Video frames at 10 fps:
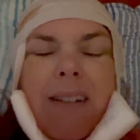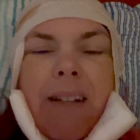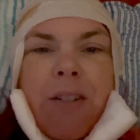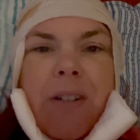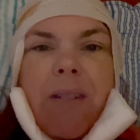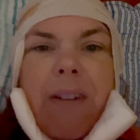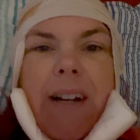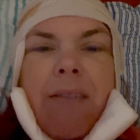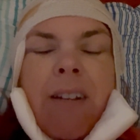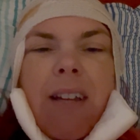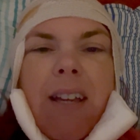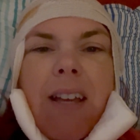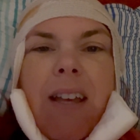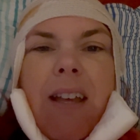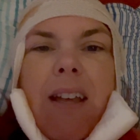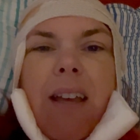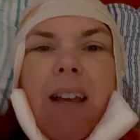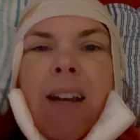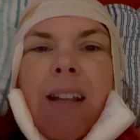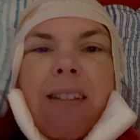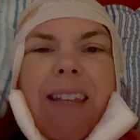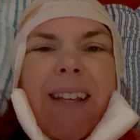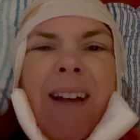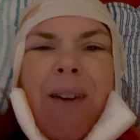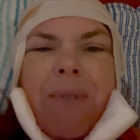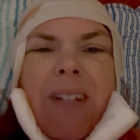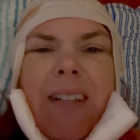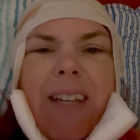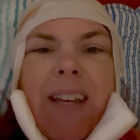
And I turned around. And he's like, not really.